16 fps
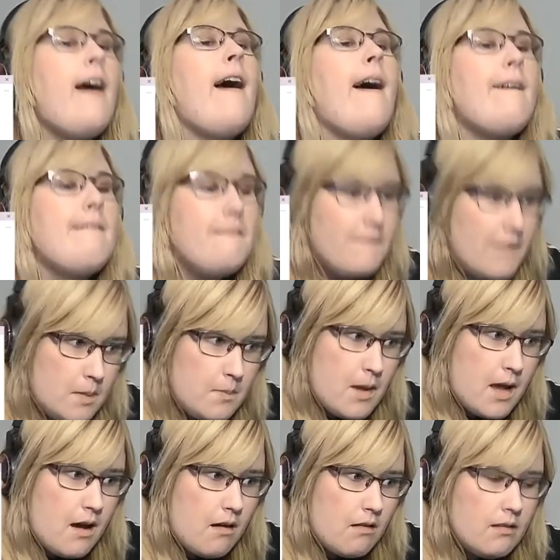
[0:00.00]

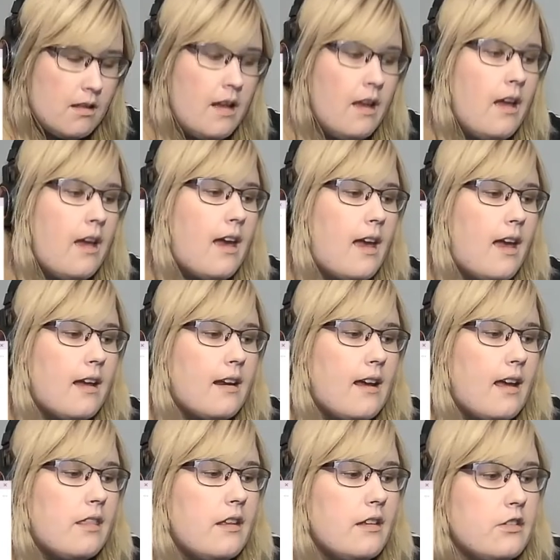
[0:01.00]
female. And I
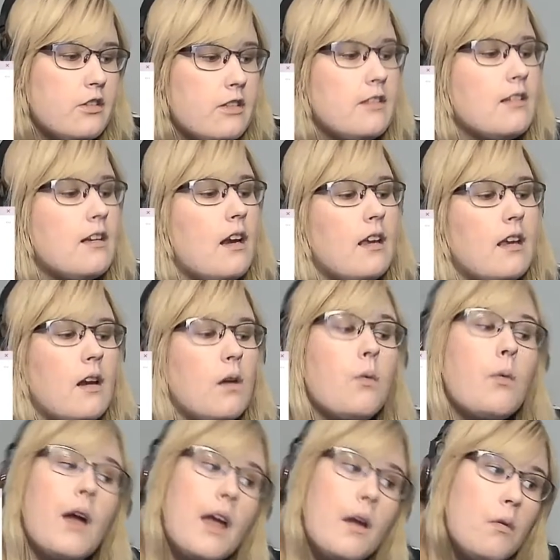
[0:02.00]
think she's going to get
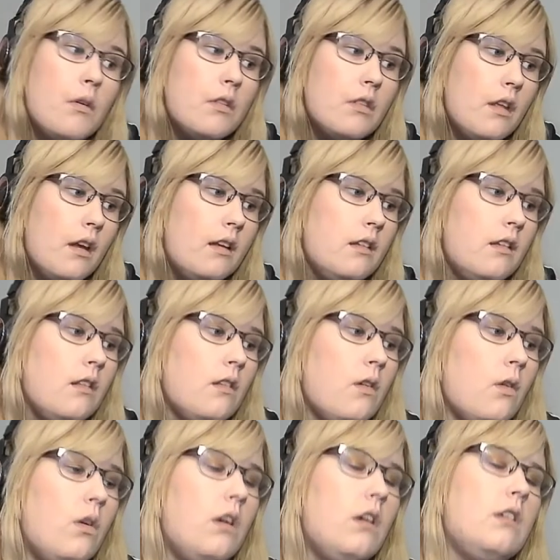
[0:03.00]
away with lying to the
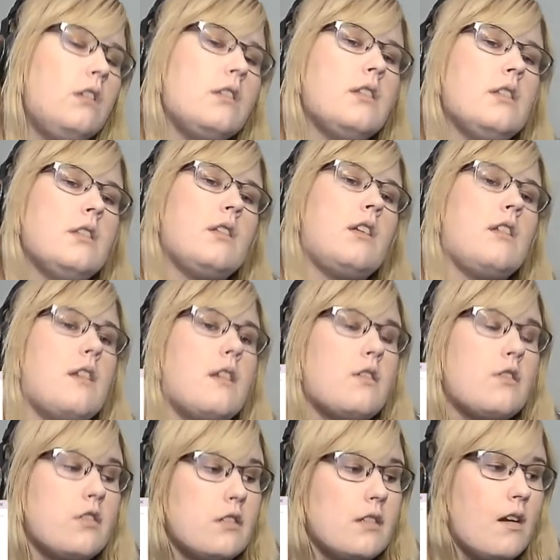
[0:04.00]
courts because that's
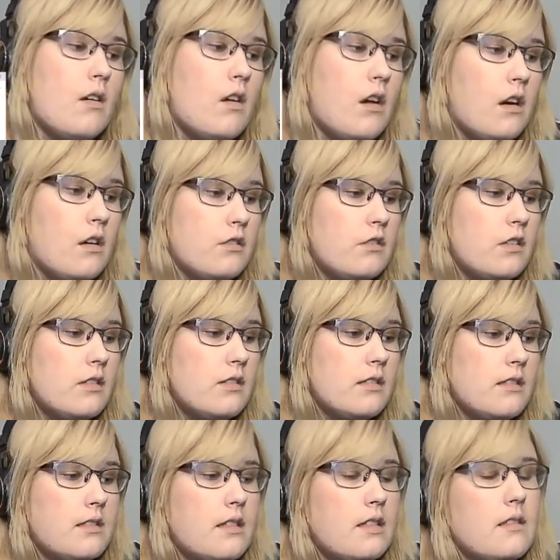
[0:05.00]
just how our justice
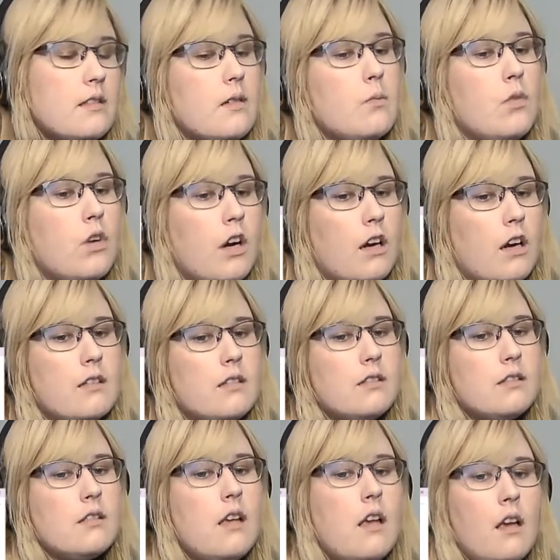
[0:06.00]
system works.
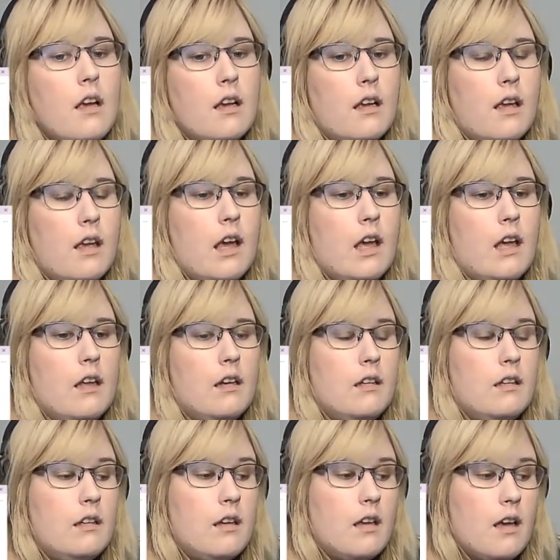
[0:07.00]

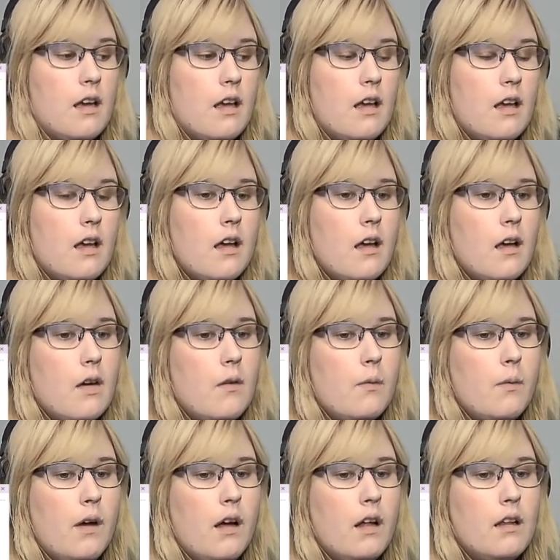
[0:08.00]
And, well,
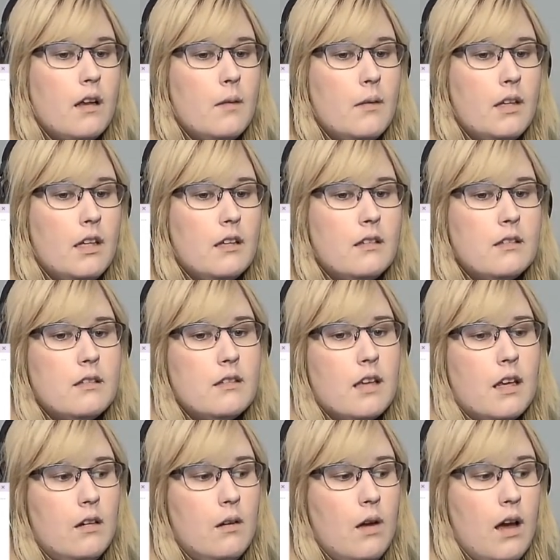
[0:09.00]
I mean, I
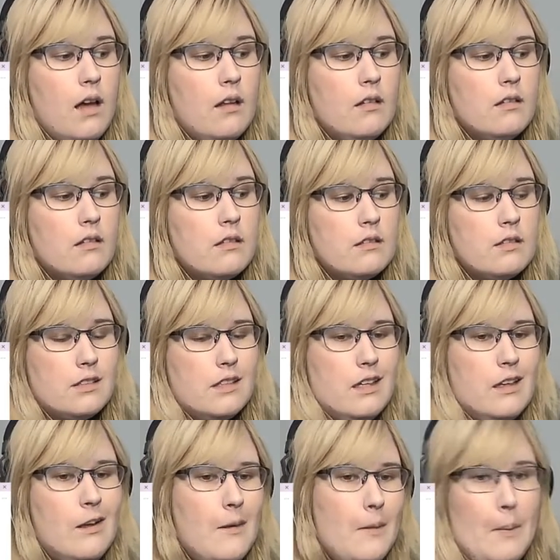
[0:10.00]
don't know how
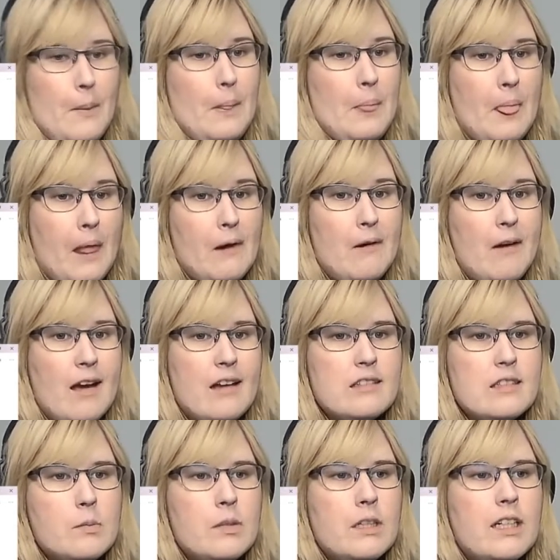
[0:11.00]
else
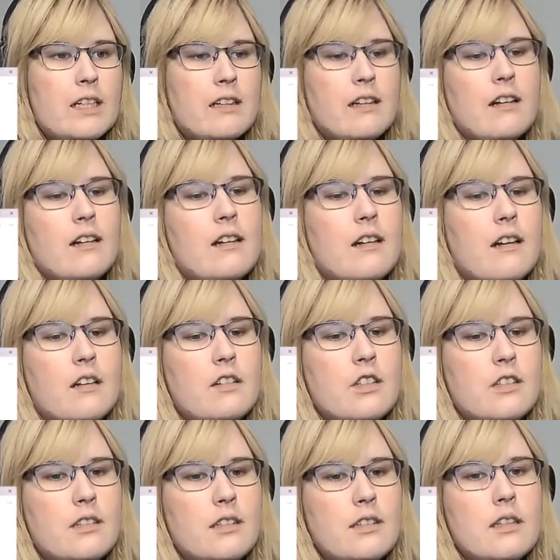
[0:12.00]
to put it. Our
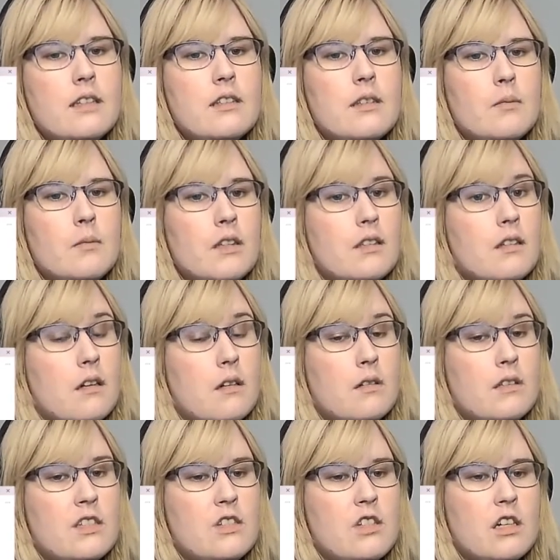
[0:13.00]
justice system isn't
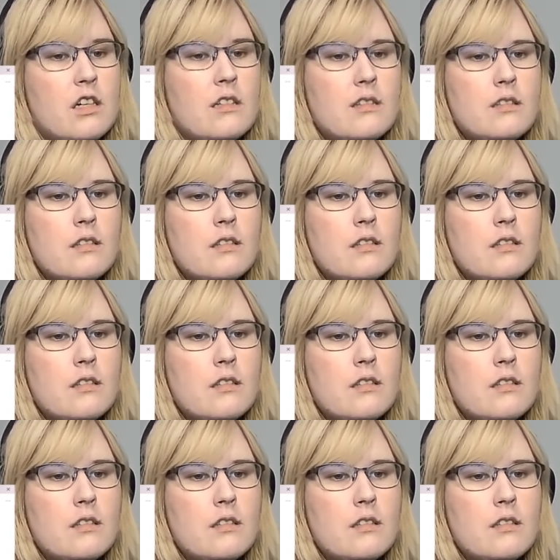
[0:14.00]
always just.